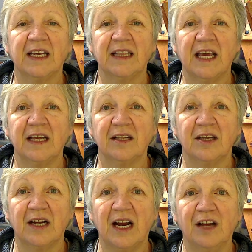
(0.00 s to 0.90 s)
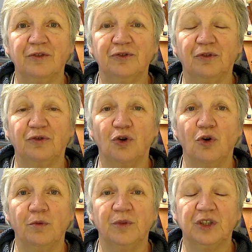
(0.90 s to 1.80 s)
I then graft
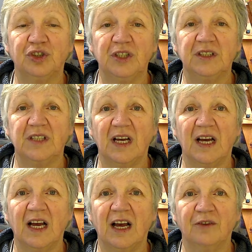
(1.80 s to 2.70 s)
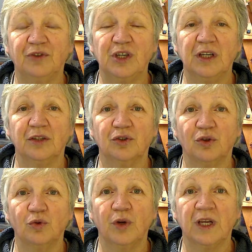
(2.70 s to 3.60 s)
from the trees that I have here
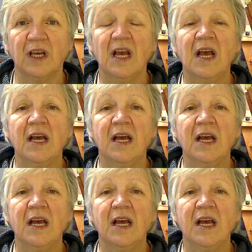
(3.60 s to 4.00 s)
growing.